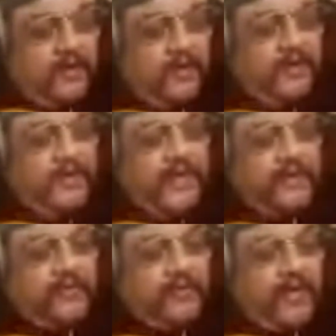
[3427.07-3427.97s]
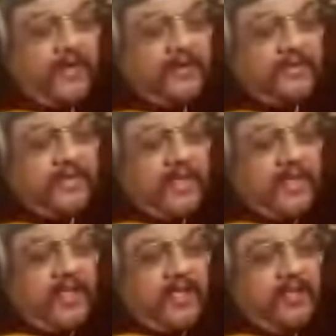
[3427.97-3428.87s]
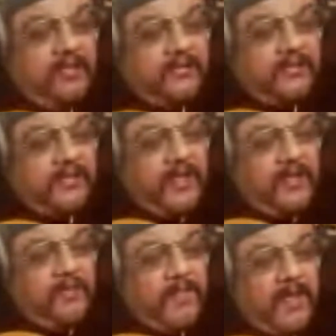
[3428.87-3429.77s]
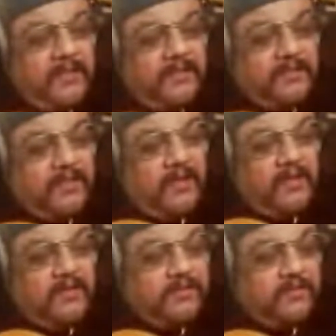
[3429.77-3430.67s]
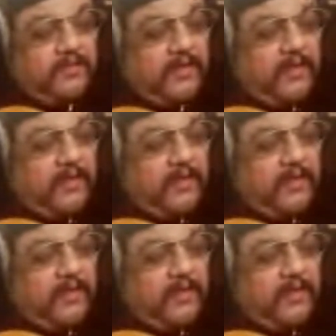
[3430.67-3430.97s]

But that's okay, 'cause they all sing my songs,